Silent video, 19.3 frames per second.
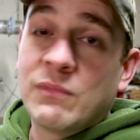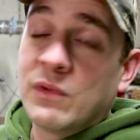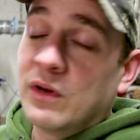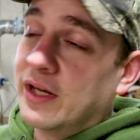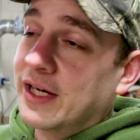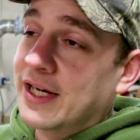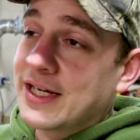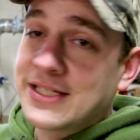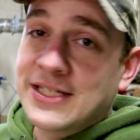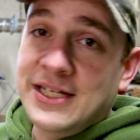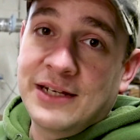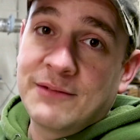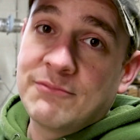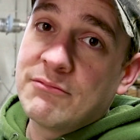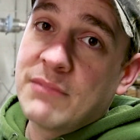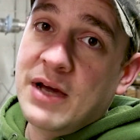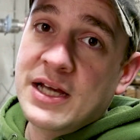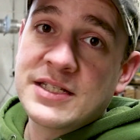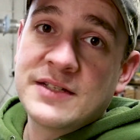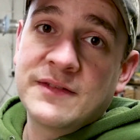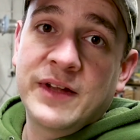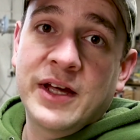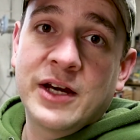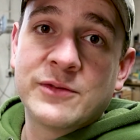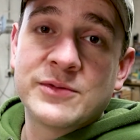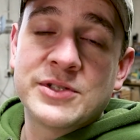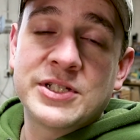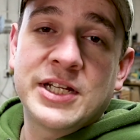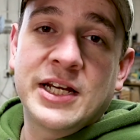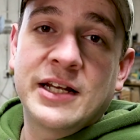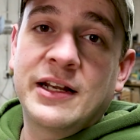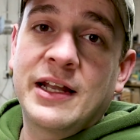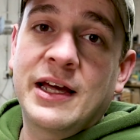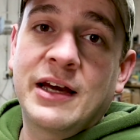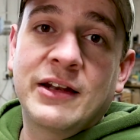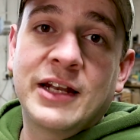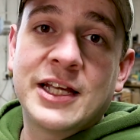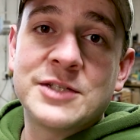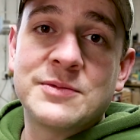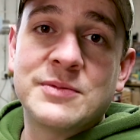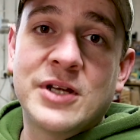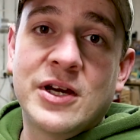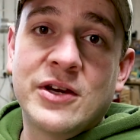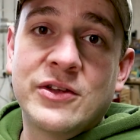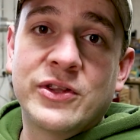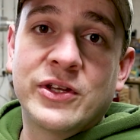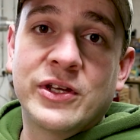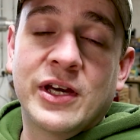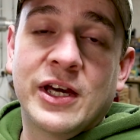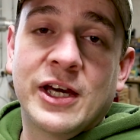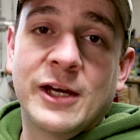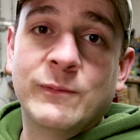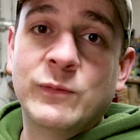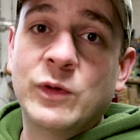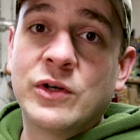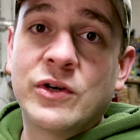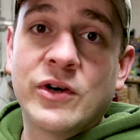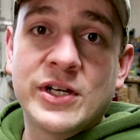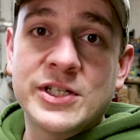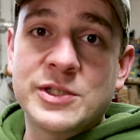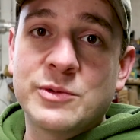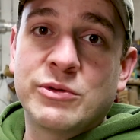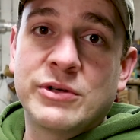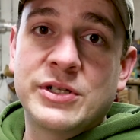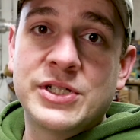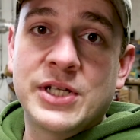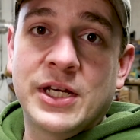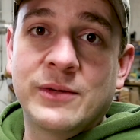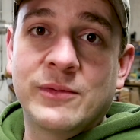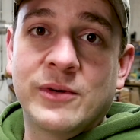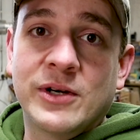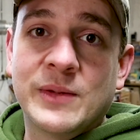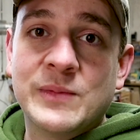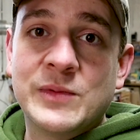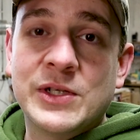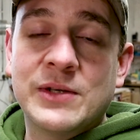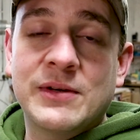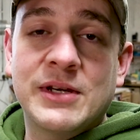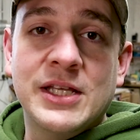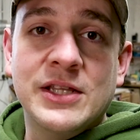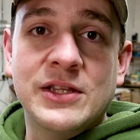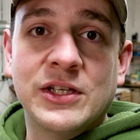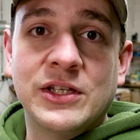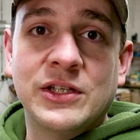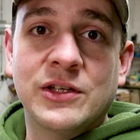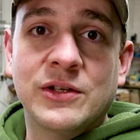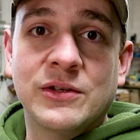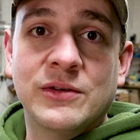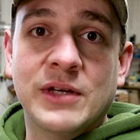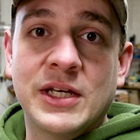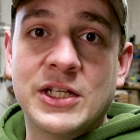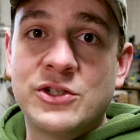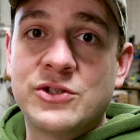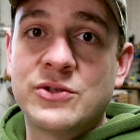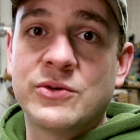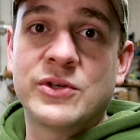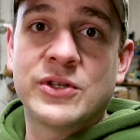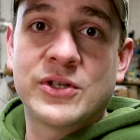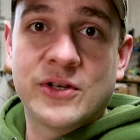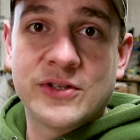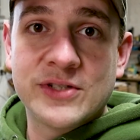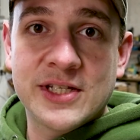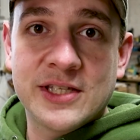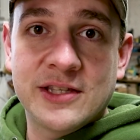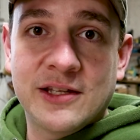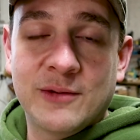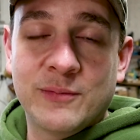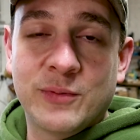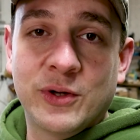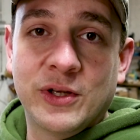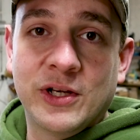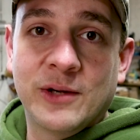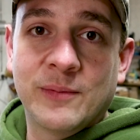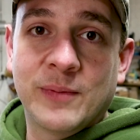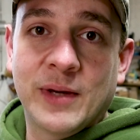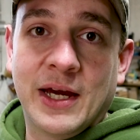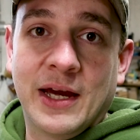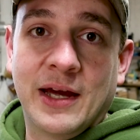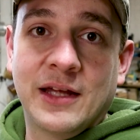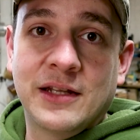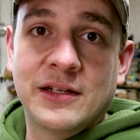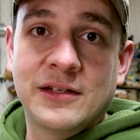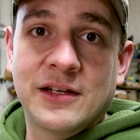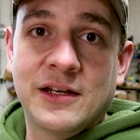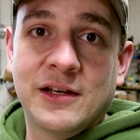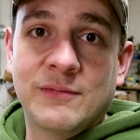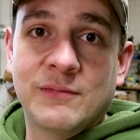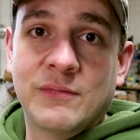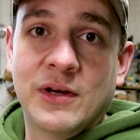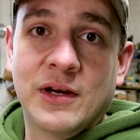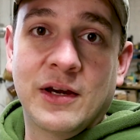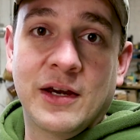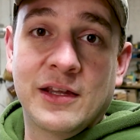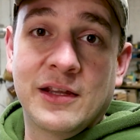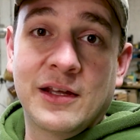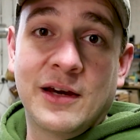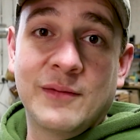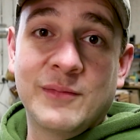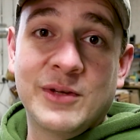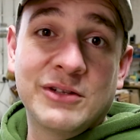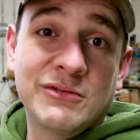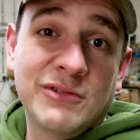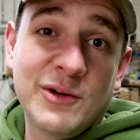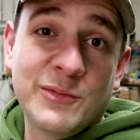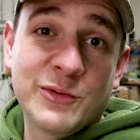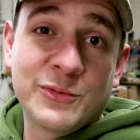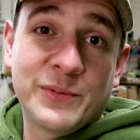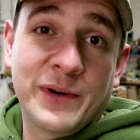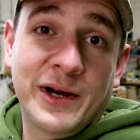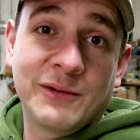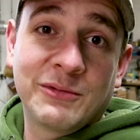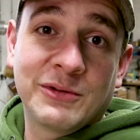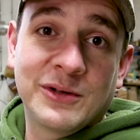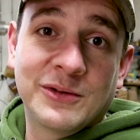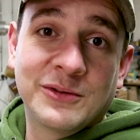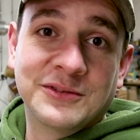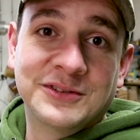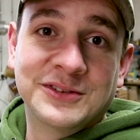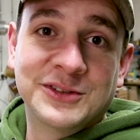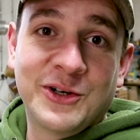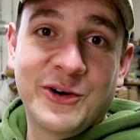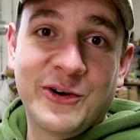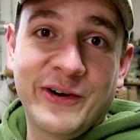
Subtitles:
Like I said, it massively helps the channel out, lets me know that you guys appreciate what I'm doing, that you enjoy the content that I'm putting up, and that I'm in the right ballpark with it all.